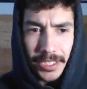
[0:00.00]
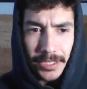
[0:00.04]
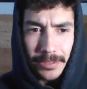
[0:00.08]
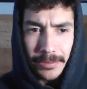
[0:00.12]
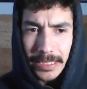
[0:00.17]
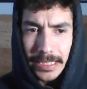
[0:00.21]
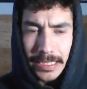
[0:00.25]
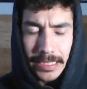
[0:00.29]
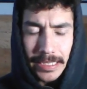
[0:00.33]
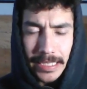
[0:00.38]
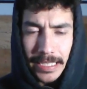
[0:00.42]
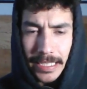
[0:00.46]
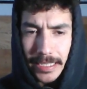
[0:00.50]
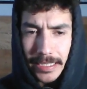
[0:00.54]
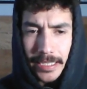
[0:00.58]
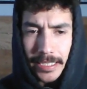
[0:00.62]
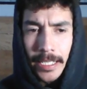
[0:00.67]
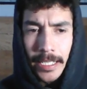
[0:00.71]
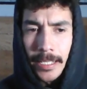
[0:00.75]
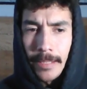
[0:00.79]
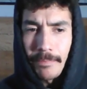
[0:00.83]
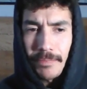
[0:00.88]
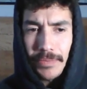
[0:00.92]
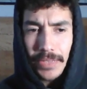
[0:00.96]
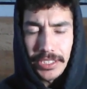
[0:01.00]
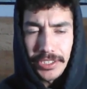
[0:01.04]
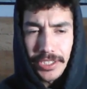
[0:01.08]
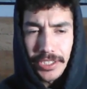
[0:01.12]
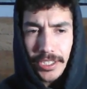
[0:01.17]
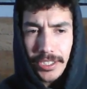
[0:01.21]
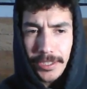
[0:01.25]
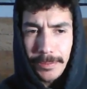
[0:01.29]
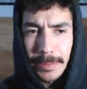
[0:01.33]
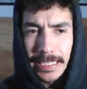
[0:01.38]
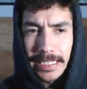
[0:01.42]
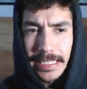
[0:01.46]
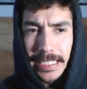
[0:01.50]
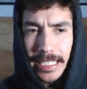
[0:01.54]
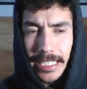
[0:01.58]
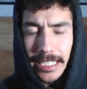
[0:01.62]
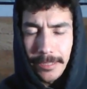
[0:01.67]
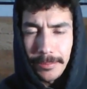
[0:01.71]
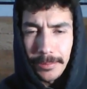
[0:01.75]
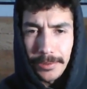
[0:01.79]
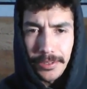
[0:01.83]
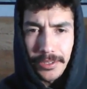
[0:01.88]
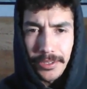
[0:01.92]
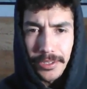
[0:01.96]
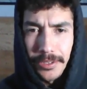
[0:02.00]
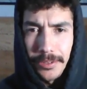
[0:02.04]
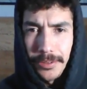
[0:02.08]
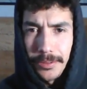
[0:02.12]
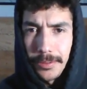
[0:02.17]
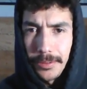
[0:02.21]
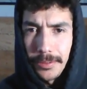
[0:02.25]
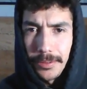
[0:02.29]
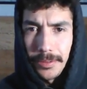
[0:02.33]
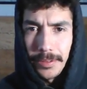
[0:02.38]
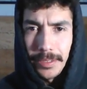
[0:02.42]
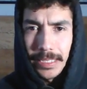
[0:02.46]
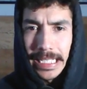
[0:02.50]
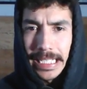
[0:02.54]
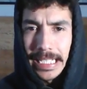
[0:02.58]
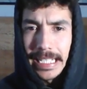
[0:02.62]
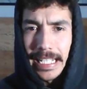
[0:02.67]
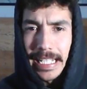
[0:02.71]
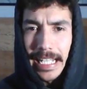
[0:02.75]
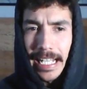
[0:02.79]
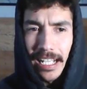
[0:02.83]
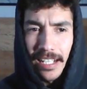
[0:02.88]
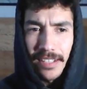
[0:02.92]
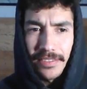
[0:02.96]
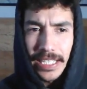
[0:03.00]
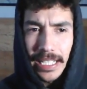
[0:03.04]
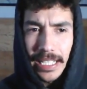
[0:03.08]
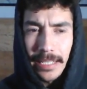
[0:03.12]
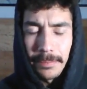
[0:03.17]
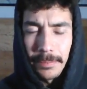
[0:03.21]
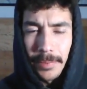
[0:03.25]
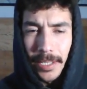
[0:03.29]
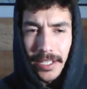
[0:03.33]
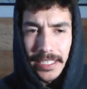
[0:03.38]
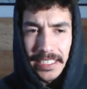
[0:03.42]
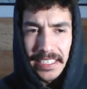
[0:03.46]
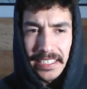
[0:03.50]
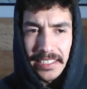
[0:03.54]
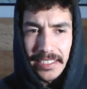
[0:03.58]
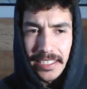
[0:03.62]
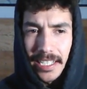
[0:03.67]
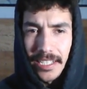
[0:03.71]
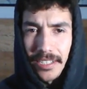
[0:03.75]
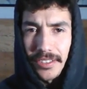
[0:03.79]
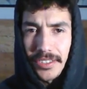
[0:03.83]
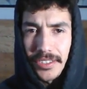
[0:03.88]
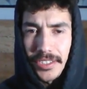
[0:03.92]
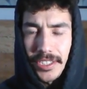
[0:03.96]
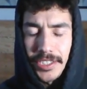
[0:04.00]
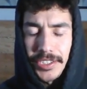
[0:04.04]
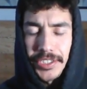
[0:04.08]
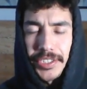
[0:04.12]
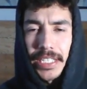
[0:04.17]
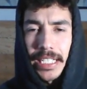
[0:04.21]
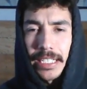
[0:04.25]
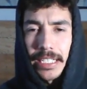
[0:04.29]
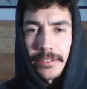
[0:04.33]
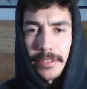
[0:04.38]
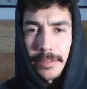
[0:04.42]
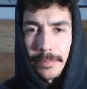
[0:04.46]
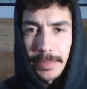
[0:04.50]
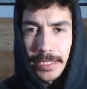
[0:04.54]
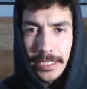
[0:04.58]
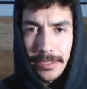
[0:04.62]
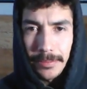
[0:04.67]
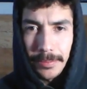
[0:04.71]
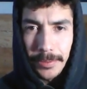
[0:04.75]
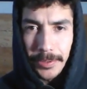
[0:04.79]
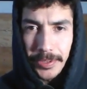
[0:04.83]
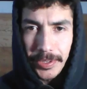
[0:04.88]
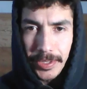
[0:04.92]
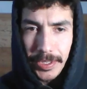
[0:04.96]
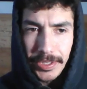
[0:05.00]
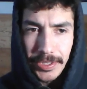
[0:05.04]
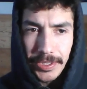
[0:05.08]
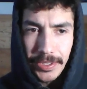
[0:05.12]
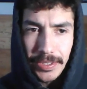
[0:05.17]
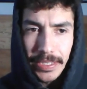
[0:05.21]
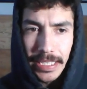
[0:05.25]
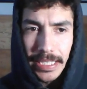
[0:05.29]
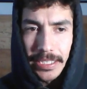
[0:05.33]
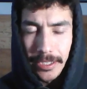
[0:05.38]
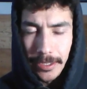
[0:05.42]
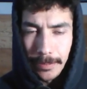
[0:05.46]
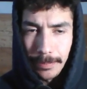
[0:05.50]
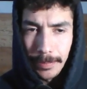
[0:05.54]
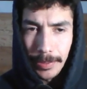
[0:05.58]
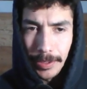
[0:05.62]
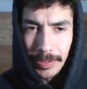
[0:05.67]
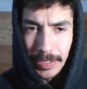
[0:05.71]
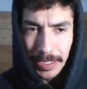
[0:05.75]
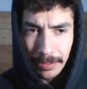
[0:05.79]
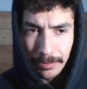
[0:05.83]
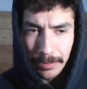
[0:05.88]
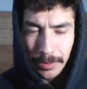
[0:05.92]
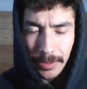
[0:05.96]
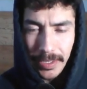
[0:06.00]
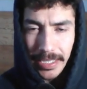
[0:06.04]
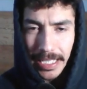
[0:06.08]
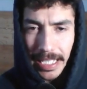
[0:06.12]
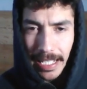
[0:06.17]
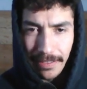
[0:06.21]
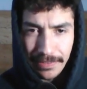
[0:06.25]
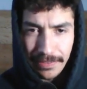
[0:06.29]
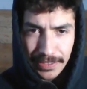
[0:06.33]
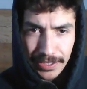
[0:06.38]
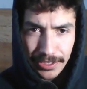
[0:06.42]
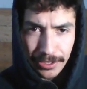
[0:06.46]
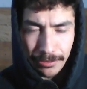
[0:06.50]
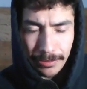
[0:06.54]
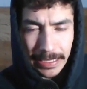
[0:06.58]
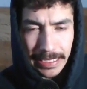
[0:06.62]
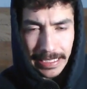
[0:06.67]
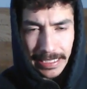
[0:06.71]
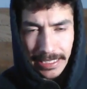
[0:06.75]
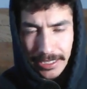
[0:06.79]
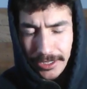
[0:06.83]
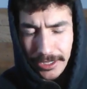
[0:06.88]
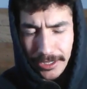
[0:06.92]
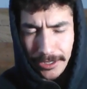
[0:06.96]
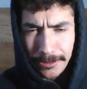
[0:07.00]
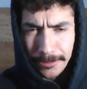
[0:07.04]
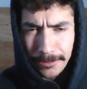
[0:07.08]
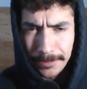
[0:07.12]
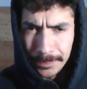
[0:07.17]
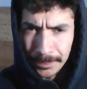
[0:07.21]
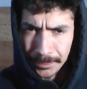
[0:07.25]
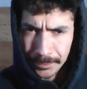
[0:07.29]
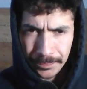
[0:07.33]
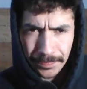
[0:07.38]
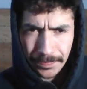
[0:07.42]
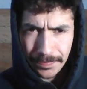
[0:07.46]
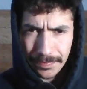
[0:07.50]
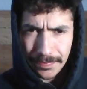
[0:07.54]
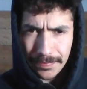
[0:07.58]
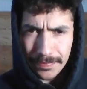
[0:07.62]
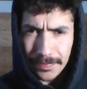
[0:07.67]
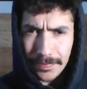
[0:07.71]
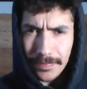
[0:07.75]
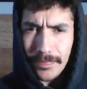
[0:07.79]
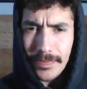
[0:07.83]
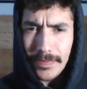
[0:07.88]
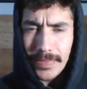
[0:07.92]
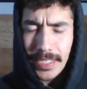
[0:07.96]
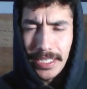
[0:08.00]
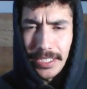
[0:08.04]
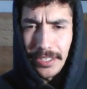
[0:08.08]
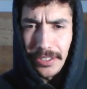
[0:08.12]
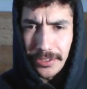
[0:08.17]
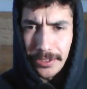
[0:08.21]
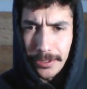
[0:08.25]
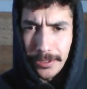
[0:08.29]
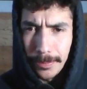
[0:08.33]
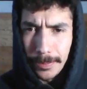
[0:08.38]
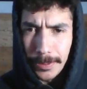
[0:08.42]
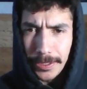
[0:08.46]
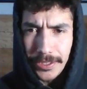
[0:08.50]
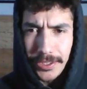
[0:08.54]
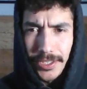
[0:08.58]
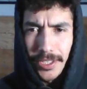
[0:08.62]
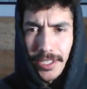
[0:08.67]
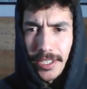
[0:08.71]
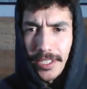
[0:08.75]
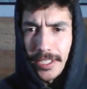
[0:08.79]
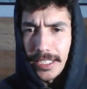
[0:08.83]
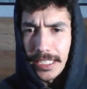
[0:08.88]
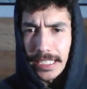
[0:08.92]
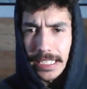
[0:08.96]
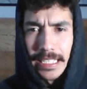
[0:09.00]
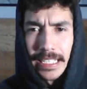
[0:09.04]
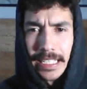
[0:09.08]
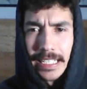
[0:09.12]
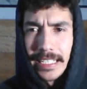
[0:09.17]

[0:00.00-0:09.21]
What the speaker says: with the deck. Just being able to have that Bonnie style searcher, a repeatable searcher that your opponent will have to swing into, is super strong.